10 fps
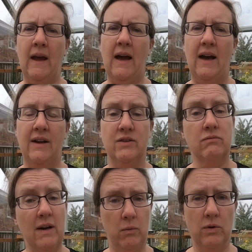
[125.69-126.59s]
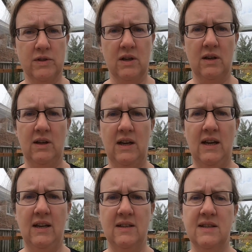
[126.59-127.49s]
and rainwater
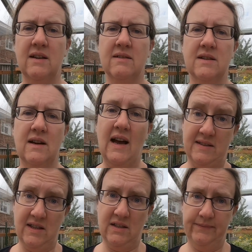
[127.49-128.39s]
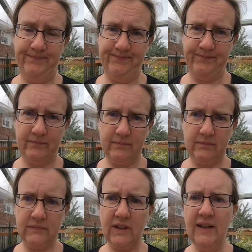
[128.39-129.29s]
is acid.
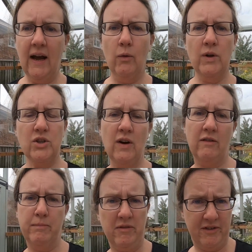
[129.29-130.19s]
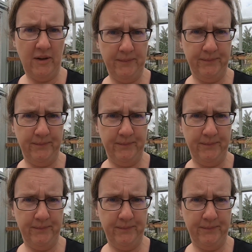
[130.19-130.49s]
Now we do have buffer,